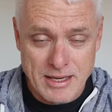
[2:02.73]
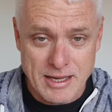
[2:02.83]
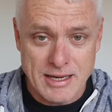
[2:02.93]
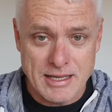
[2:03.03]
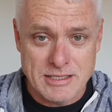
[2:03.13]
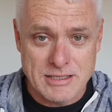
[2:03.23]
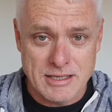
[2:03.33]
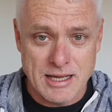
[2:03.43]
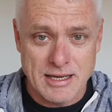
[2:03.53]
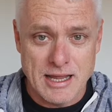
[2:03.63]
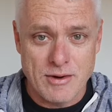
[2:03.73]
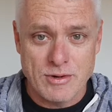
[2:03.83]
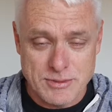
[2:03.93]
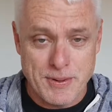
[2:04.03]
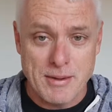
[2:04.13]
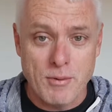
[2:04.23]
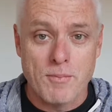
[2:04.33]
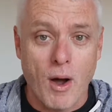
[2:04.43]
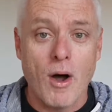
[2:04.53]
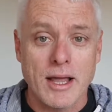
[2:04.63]
and there is people
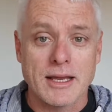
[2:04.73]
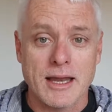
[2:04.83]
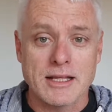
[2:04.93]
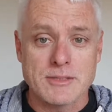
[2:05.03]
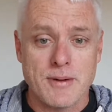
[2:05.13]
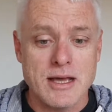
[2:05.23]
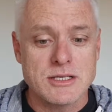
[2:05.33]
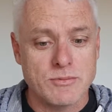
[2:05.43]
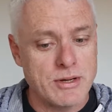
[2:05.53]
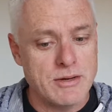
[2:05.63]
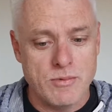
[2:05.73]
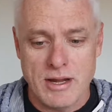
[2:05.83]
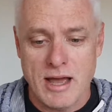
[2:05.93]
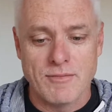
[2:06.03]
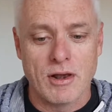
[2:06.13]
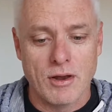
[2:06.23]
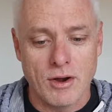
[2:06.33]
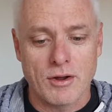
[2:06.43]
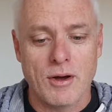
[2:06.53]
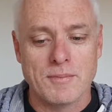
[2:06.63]
buying in that space, and we have a
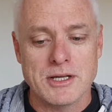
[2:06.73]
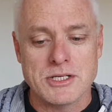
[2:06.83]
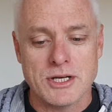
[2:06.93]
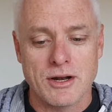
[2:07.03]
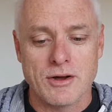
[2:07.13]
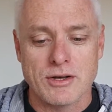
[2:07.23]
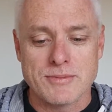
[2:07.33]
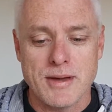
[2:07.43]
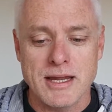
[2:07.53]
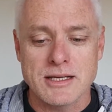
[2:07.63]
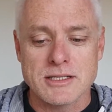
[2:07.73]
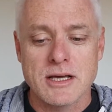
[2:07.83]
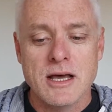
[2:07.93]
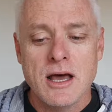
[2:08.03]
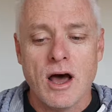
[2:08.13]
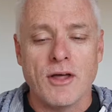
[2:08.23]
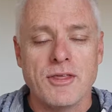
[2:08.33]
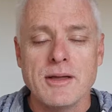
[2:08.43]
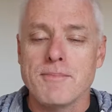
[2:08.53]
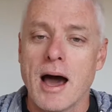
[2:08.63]
lot of competition in the cosmetics. I
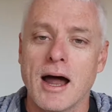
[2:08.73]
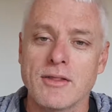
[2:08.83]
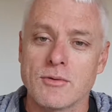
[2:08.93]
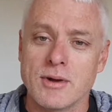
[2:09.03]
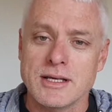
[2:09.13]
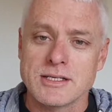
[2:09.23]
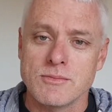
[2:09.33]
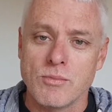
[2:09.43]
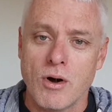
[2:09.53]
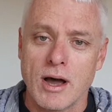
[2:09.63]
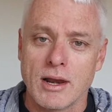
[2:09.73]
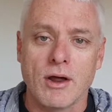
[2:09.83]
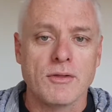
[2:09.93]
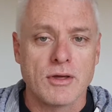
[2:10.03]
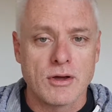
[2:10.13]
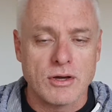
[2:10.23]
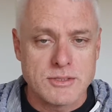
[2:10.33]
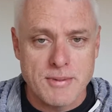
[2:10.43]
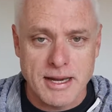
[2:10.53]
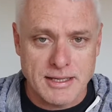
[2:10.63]
think part of the reason why a lot of the
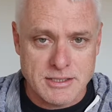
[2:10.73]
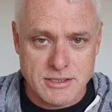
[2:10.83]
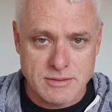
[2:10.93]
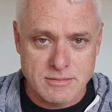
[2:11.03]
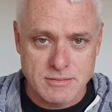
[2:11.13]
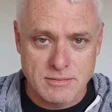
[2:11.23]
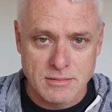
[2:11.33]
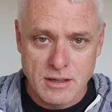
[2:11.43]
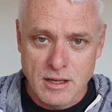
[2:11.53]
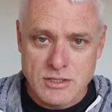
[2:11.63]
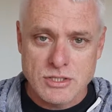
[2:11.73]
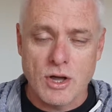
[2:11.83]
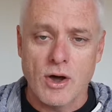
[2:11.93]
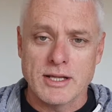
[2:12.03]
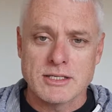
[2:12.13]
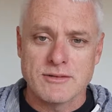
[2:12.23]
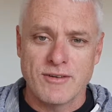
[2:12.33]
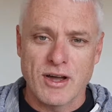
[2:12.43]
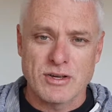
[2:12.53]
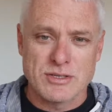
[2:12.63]
cosmetics sites
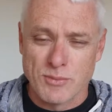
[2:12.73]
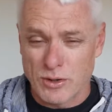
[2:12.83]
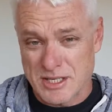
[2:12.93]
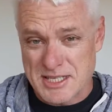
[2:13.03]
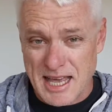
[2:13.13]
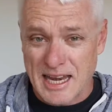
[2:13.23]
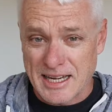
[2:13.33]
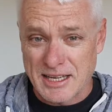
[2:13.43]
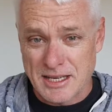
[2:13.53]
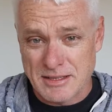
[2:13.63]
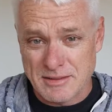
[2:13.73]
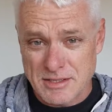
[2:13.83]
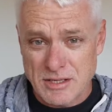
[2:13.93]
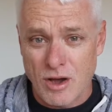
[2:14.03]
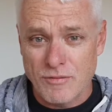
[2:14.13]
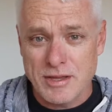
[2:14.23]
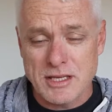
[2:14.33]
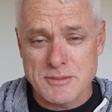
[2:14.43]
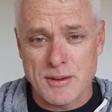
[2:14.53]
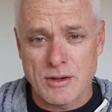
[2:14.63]
focus more on selling than solving
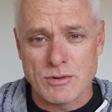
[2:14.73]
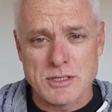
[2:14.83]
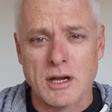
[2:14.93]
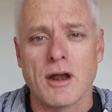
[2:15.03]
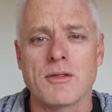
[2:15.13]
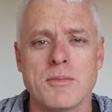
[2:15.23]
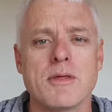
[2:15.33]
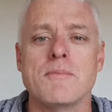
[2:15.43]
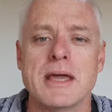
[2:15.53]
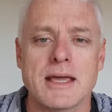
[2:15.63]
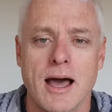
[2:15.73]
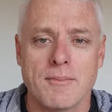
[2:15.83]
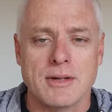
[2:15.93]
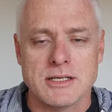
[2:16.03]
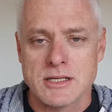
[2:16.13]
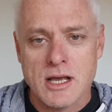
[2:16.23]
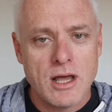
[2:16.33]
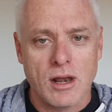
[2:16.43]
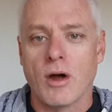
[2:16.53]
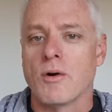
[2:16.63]
is because a lot of them are the big companies,
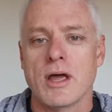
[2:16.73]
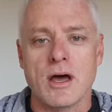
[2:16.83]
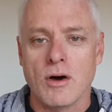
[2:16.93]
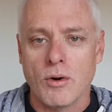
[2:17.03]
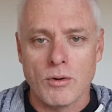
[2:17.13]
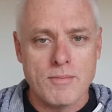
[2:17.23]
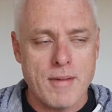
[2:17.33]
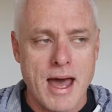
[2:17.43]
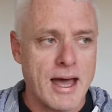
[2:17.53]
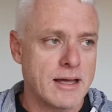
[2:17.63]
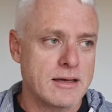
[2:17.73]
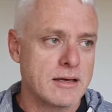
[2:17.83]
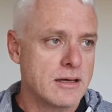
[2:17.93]
L'Oreal, MAC,